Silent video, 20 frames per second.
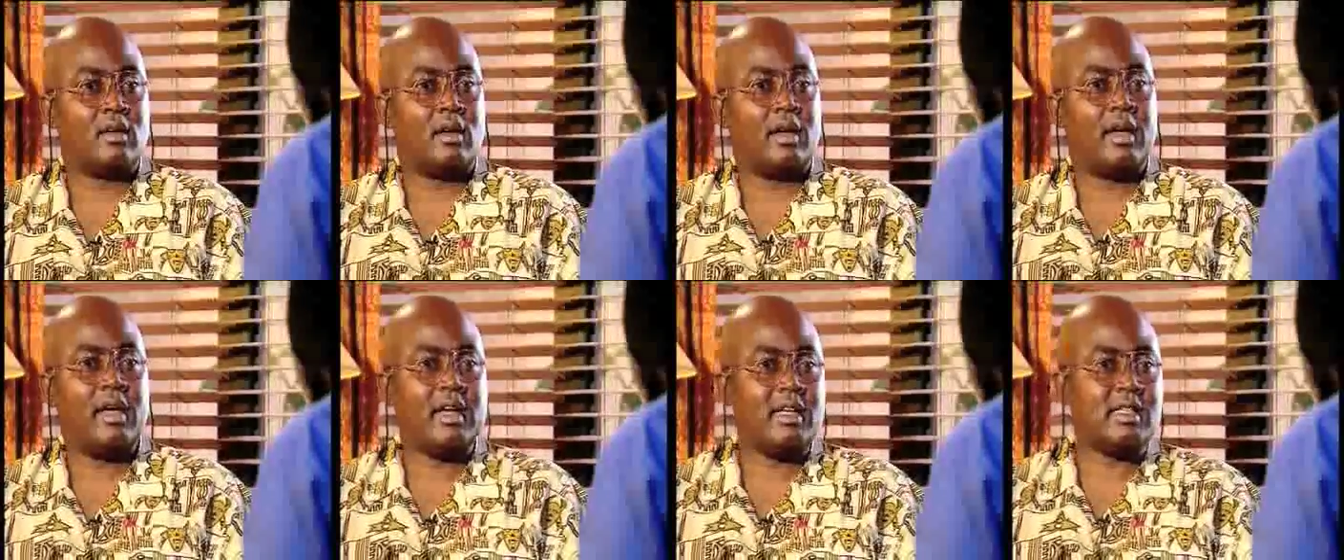
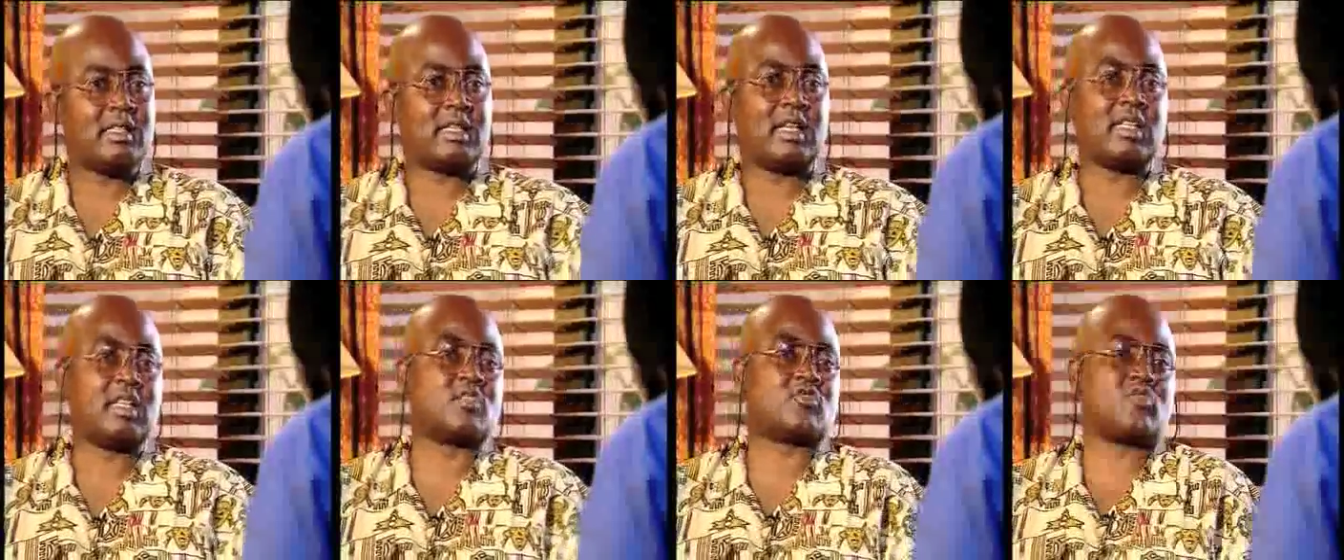He didn't
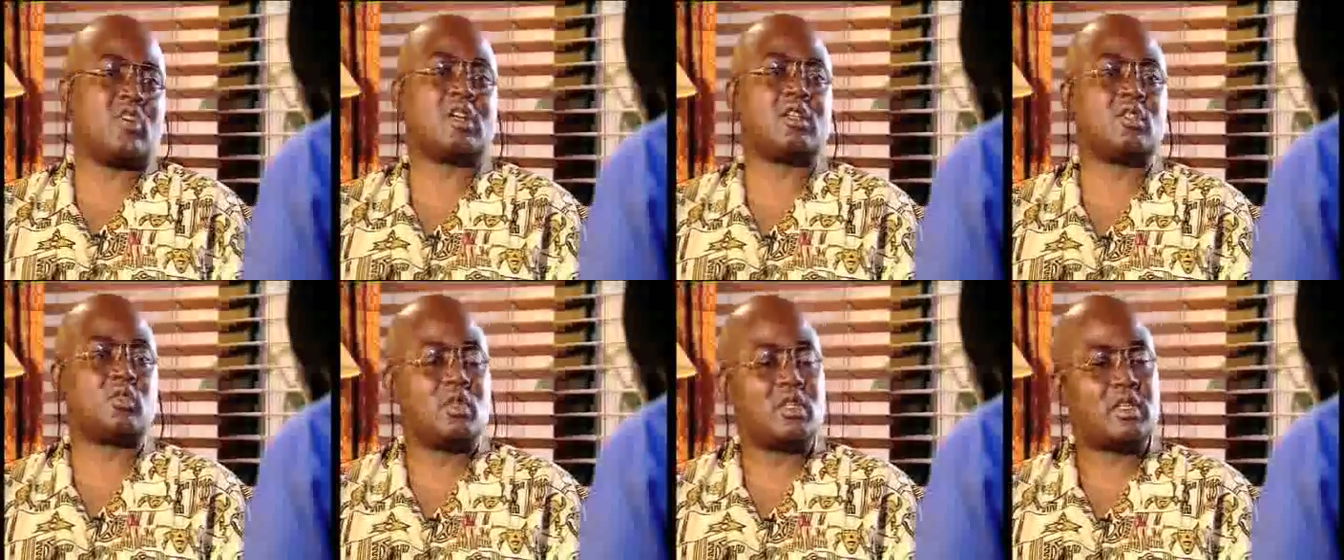start the
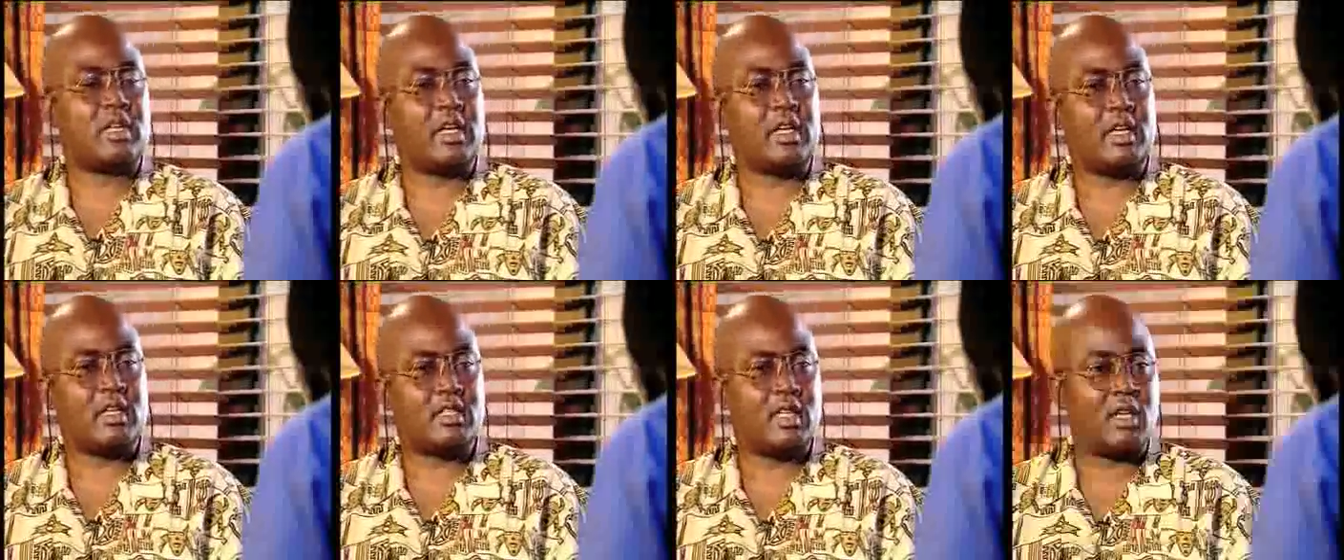struggle
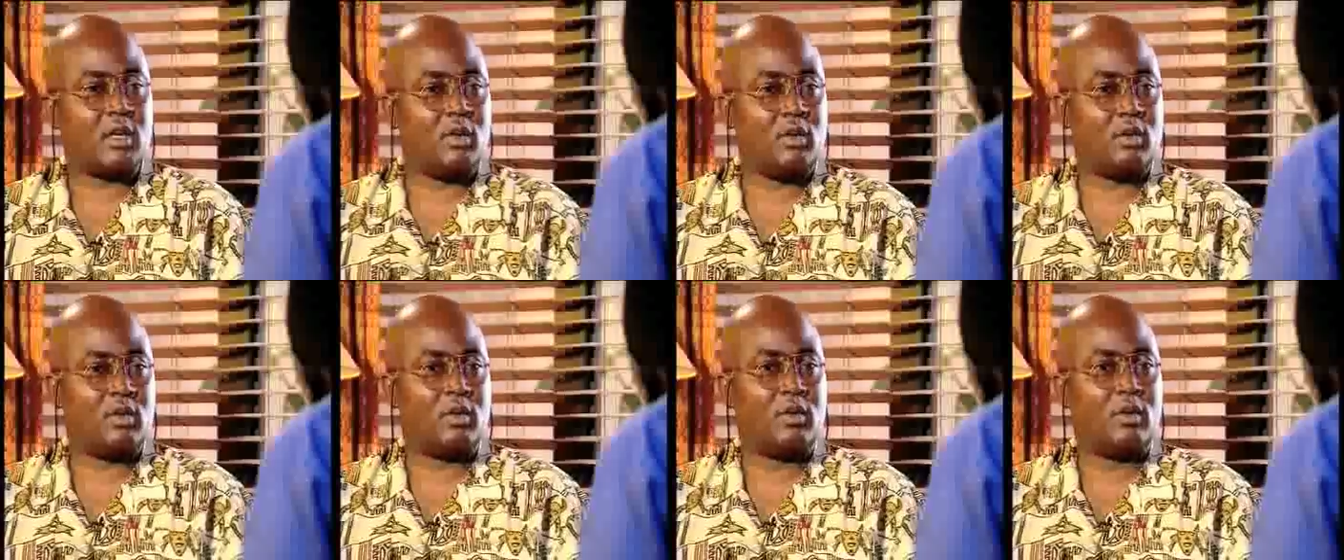29 years
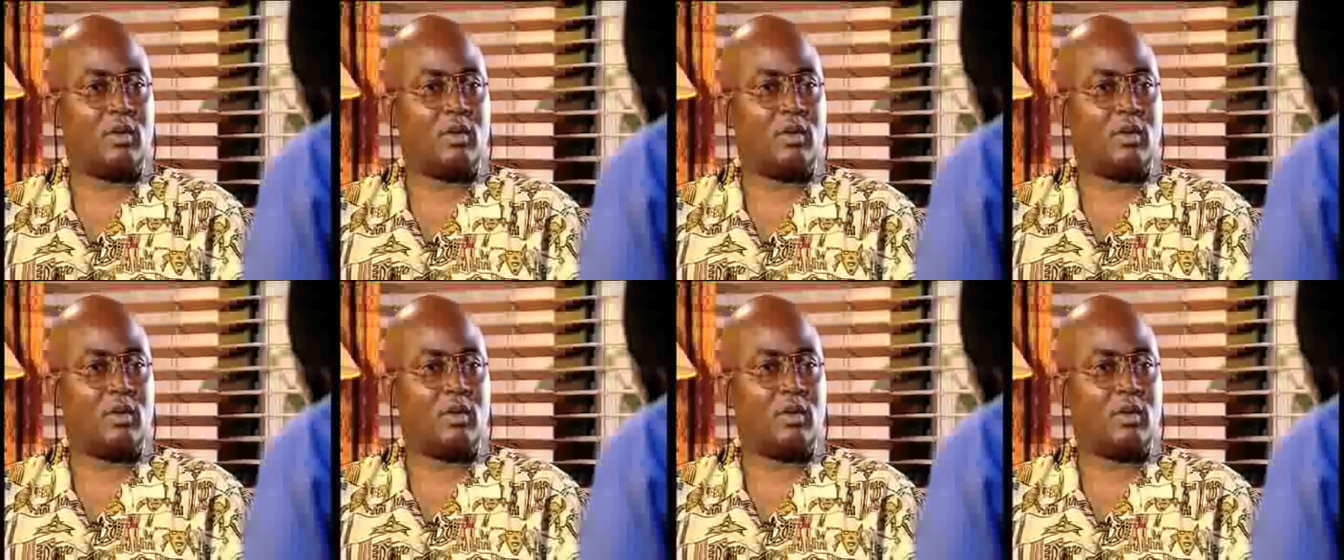ago.